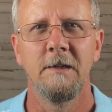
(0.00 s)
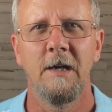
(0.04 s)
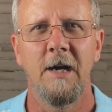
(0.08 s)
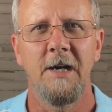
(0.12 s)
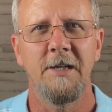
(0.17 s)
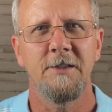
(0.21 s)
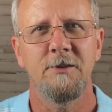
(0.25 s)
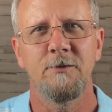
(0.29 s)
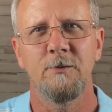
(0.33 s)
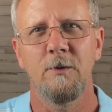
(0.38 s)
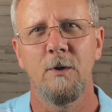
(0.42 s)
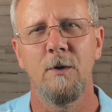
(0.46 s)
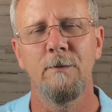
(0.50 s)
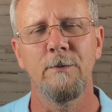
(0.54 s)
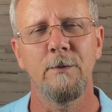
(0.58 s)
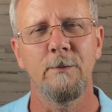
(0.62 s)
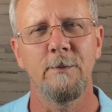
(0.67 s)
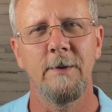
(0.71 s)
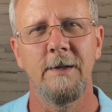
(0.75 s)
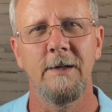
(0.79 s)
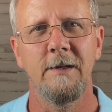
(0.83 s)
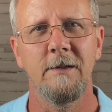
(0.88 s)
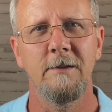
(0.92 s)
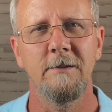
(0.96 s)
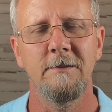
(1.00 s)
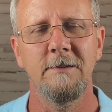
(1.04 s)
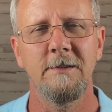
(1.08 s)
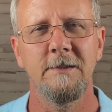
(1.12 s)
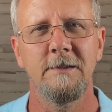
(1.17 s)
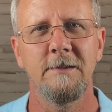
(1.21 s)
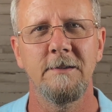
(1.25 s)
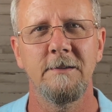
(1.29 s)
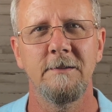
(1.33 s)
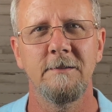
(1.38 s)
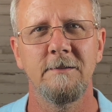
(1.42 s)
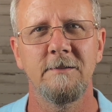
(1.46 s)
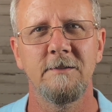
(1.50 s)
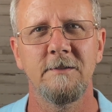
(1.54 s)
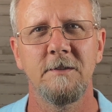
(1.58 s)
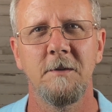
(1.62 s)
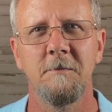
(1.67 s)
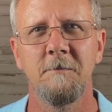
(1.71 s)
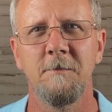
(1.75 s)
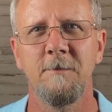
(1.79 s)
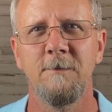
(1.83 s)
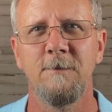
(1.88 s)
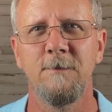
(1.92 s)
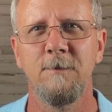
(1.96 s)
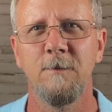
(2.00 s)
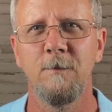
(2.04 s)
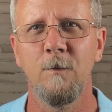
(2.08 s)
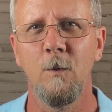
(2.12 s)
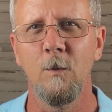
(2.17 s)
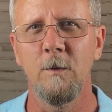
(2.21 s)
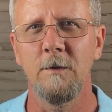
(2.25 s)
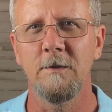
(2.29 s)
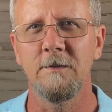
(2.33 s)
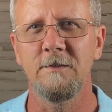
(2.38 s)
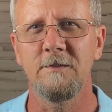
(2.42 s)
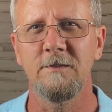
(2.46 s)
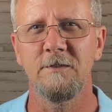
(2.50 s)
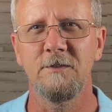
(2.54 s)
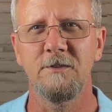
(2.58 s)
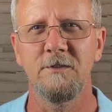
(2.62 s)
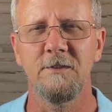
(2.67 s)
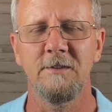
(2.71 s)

I drove around and some force